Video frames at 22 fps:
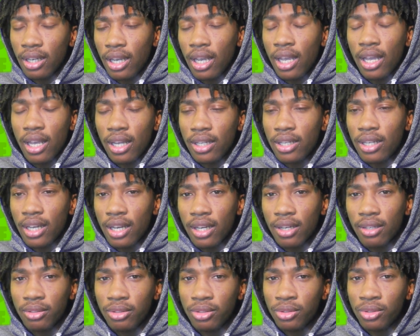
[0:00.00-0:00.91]
And
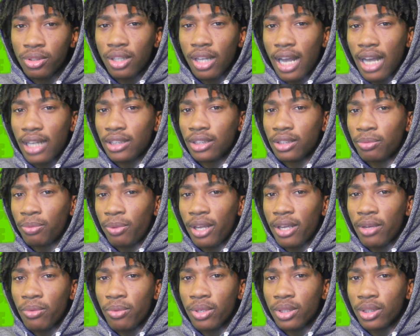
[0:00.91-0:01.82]
yeah, usually I just
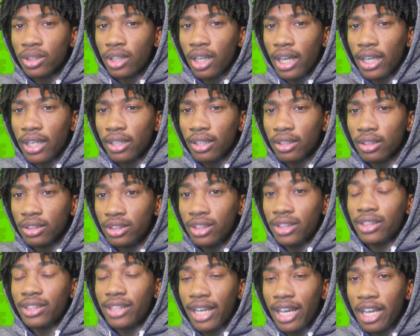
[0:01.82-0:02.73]
play what's like
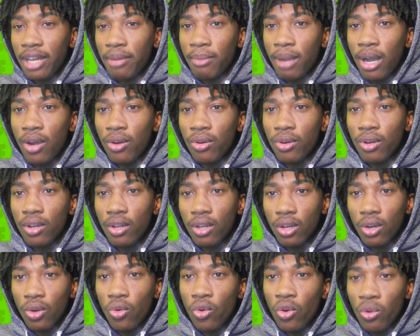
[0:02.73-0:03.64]
just came out
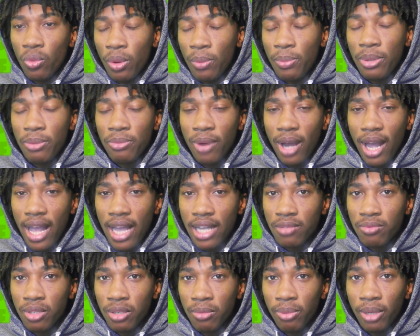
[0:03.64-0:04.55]
or what people
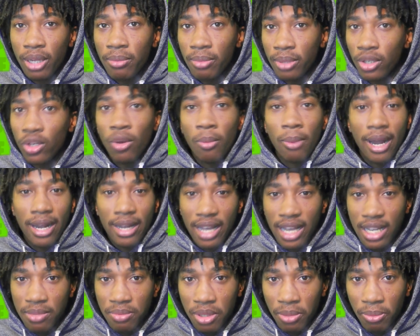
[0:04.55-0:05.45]
ask me to play, but nobody
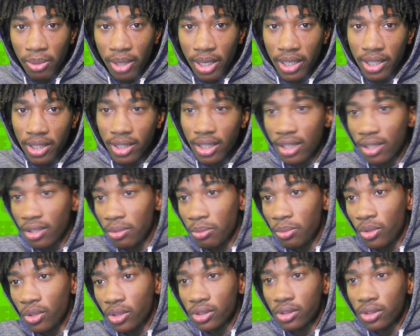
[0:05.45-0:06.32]
asks me to play anything no more.